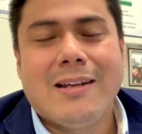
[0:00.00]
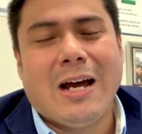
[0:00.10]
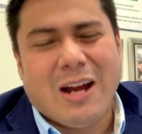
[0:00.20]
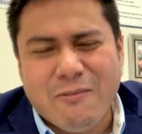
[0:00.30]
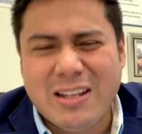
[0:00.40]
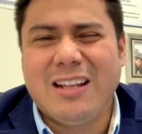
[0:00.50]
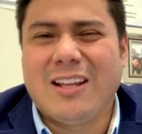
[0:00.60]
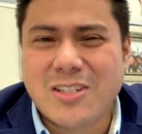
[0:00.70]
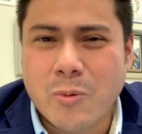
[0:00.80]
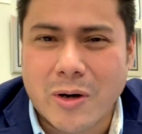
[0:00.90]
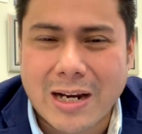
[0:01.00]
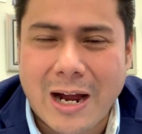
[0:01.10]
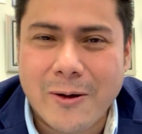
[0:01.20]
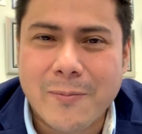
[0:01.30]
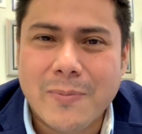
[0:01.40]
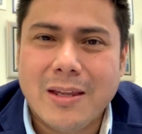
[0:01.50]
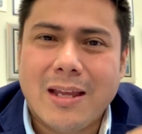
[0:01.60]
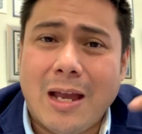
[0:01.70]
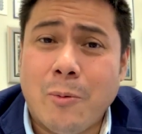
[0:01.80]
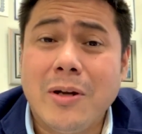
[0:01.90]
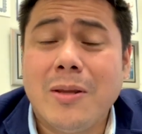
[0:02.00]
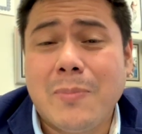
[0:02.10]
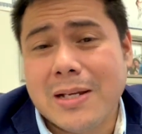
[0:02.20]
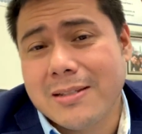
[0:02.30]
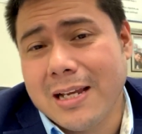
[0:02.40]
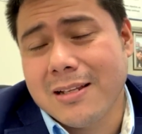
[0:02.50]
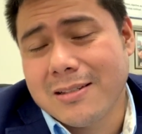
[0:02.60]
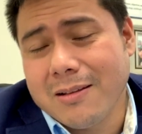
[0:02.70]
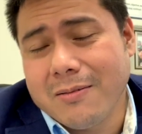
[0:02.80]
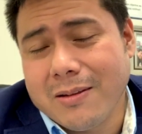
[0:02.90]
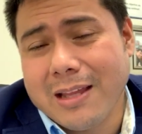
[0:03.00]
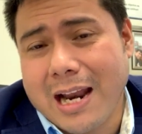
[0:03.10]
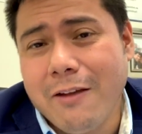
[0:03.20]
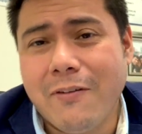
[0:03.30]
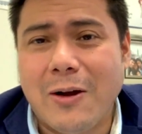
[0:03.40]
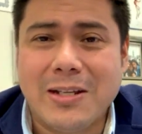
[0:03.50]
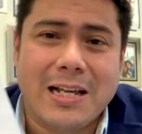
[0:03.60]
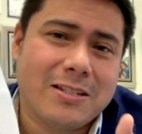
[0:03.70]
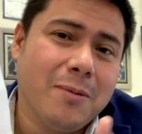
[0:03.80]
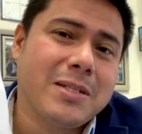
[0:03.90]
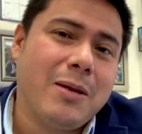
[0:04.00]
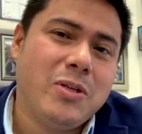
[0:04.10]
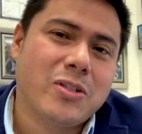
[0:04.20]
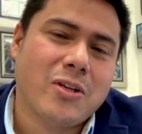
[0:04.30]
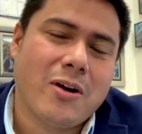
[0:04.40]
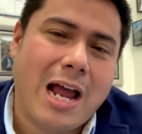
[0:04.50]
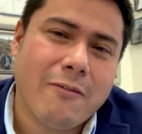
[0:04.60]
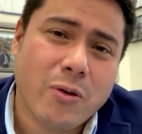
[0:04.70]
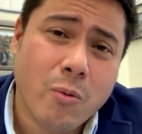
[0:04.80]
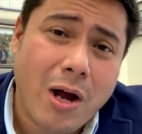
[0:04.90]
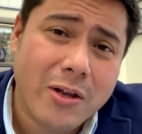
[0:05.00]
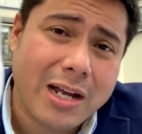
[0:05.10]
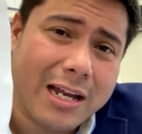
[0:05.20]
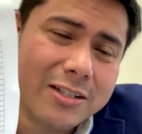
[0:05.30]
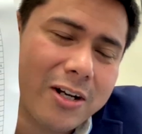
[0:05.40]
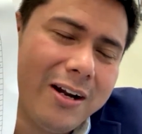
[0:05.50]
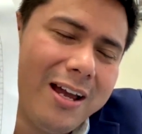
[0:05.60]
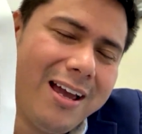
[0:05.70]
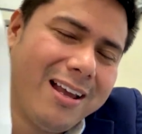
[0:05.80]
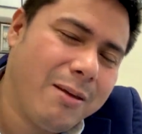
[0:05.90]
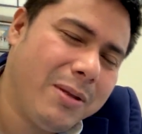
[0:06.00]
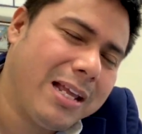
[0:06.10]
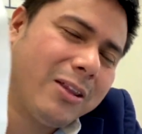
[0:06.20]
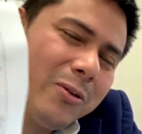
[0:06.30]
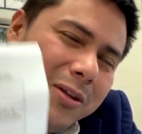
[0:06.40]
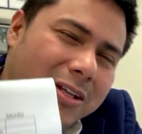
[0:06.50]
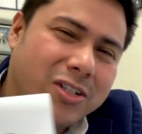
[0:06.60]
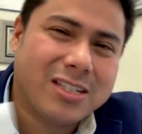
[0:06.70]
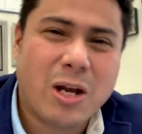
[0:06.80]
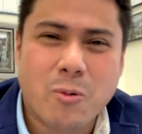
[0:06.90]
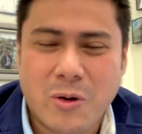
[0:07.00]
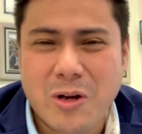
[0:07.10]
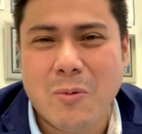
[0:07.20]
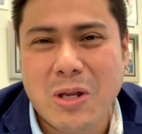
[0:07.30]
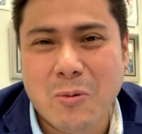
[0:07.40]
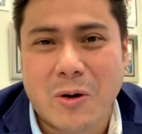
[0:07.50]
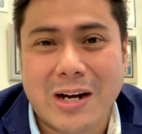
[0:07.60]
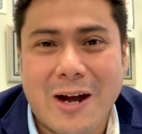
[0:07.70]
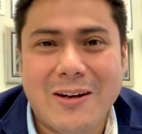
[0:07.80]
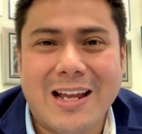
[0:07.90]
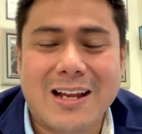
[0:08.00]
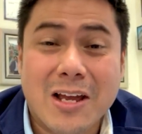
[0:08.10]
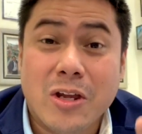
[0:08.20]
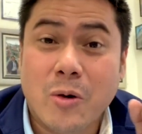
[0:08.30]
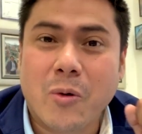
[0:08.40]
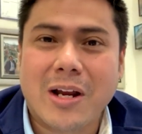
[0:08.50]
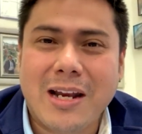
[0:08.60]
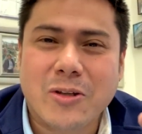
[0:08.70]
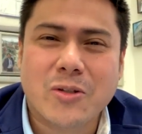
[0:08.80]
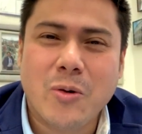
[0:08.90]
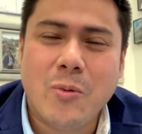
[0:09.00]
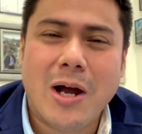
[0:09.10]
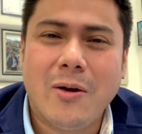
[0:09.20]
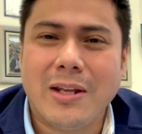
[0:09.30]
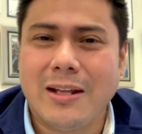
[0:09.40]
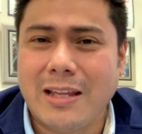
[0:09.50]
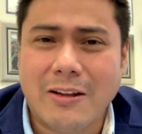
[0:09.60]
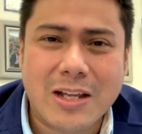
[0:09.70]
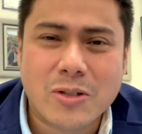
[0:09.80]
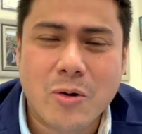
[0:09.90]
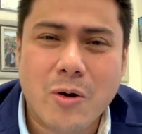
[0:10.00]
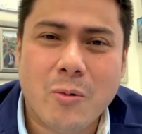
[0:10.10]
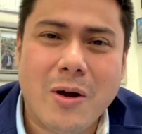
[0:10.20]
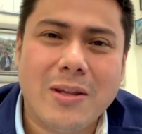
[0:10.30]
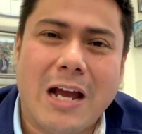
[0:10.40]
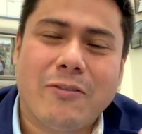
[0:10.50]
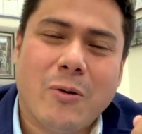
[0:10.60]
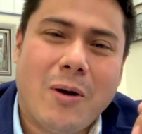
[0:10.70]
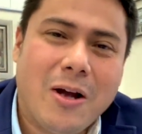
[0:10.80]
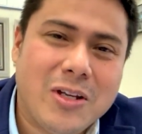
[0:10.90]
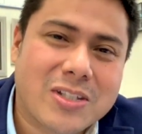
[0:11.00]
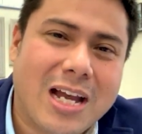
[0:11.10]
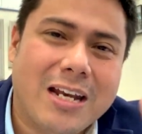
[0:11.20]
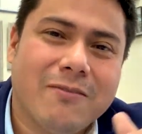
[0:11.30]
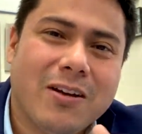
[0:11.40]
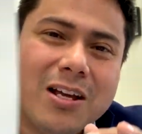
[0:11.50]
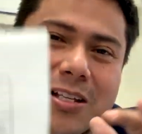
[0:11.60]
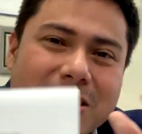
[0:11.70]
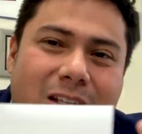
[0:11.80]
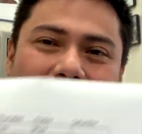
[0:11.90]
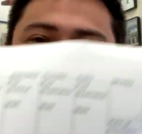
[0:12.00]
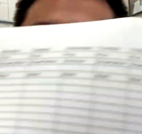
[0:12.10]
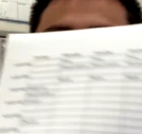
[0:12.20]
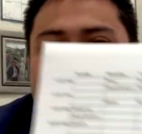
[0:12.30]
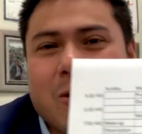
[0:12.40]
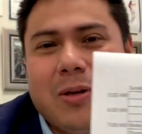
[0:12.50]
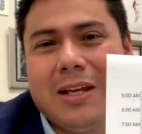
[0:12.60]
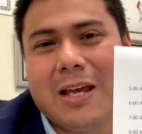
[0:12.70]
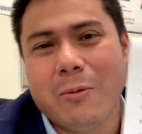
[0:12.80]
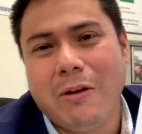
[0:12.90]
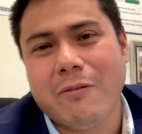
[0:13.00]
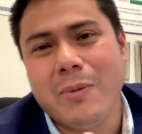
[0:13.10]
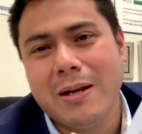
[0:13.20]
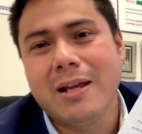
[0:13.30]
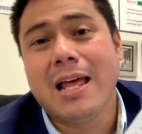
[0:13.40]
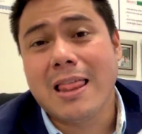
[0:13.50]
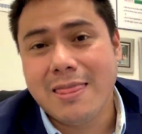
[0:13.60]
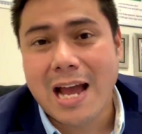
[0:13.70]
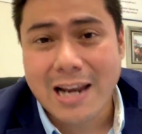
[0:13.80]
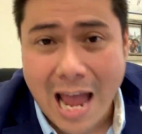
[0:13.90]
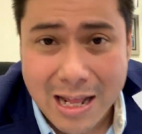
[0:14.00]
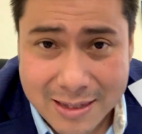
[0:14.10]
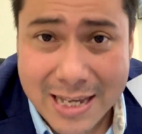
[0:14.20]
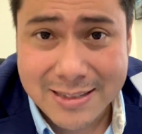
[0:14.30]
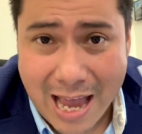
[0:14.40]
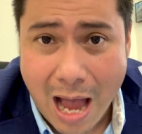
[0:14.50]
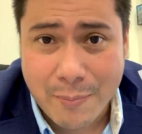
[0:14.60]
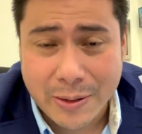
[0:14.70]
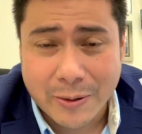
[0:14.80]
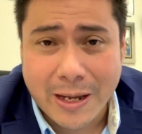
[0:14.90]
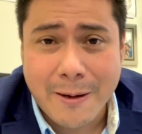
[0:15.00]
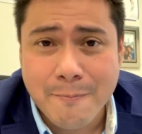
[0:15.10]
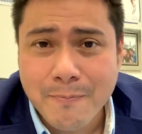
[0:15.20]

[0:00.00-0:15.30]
Now everything doesn't work out, and one of the biggest things that I found is that sometimes you start, after a while, you kind of start, let me not do this. Just like, when you work out and like you're working out so well and things are going well, and after a while you just kind of slowly get away from it. That tends to happen, okay?